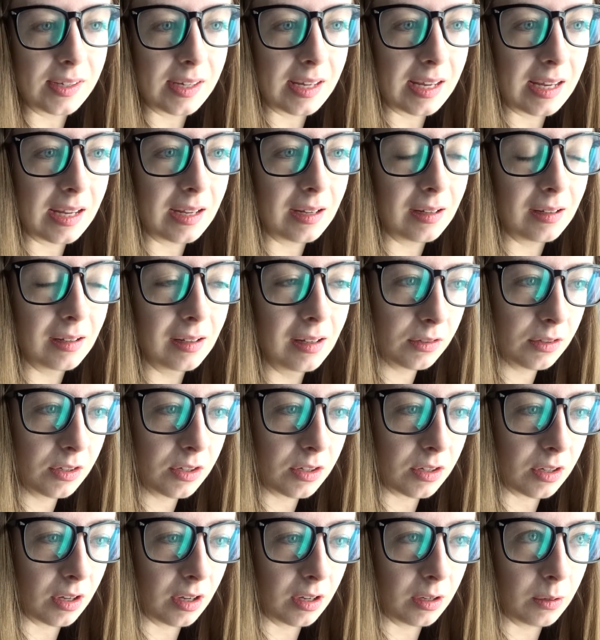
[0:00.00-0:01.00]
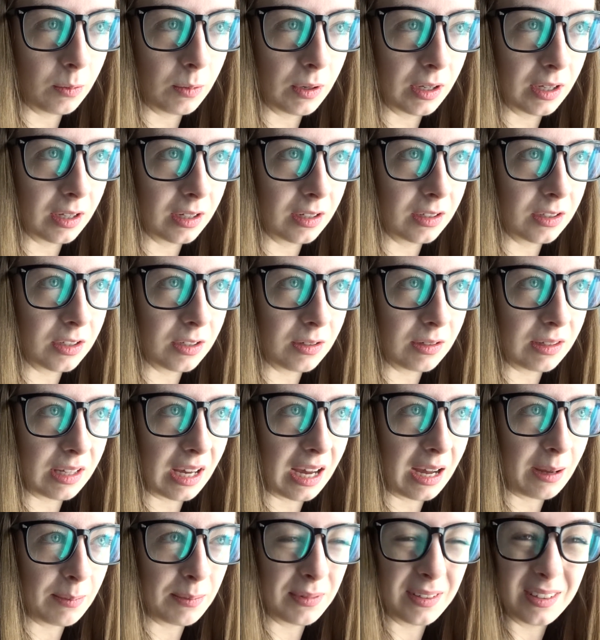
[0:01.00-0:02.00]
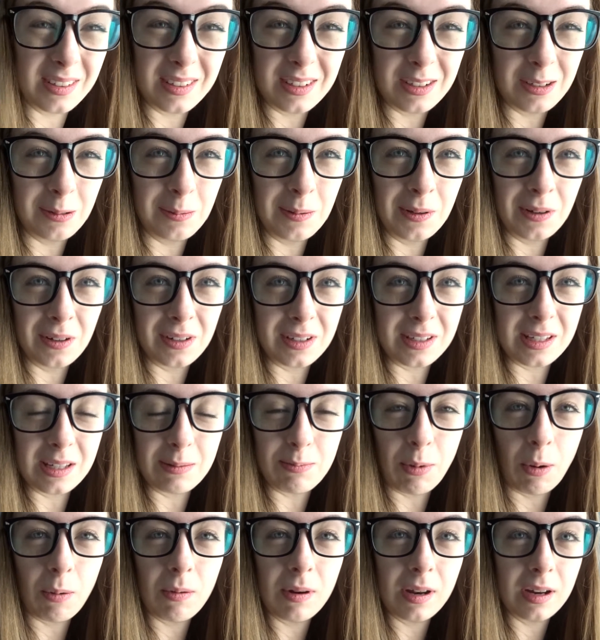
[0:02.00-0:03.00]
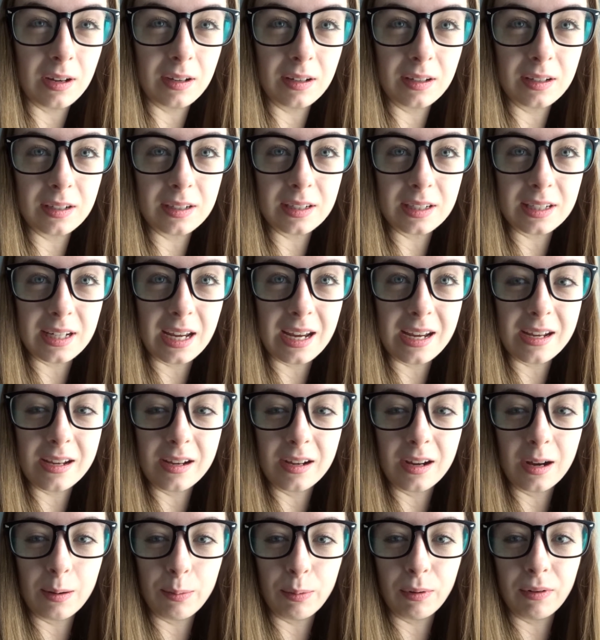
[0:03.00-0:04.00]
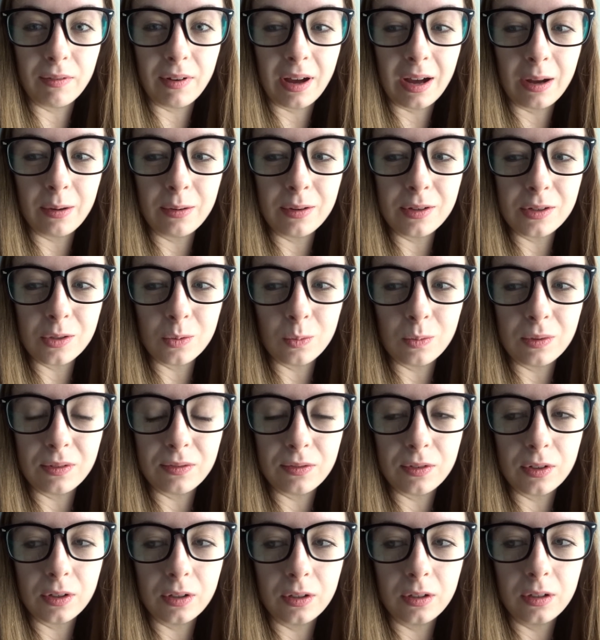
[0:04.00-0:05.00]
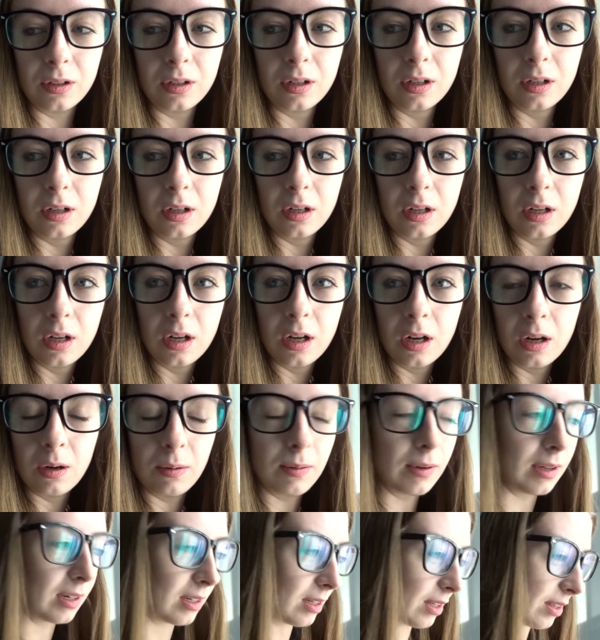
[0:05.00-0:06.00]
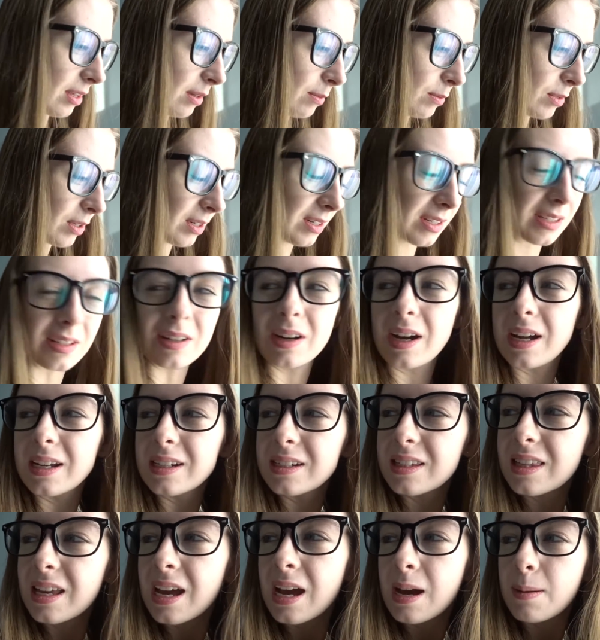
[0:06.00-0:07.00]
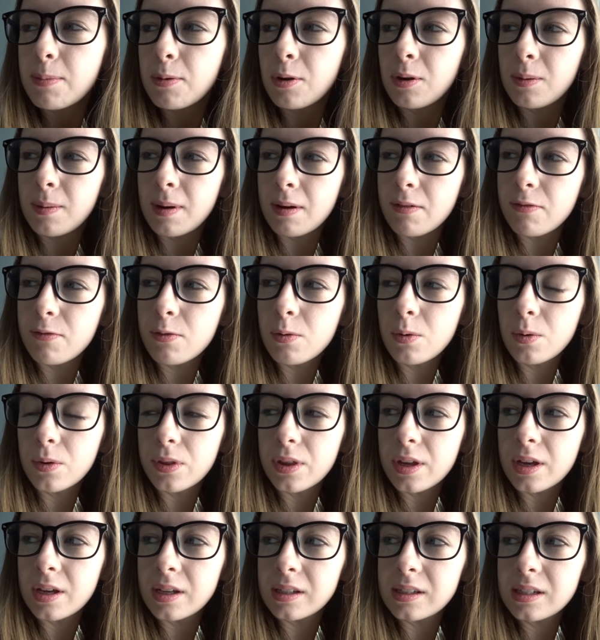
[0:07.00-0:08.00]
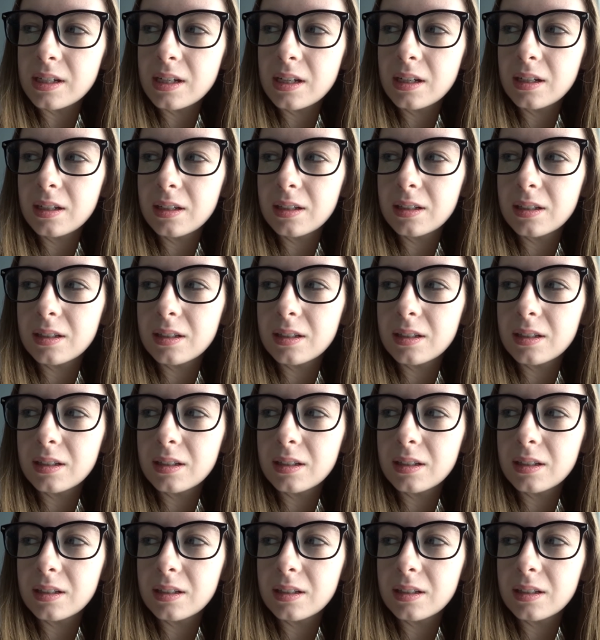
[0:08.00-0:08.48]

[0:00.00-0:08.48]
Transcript: see. So we're going to do that, but to be honest, it's probably only going to take a couple of hours and we've got... I think we're going to start into the airport about 4:30.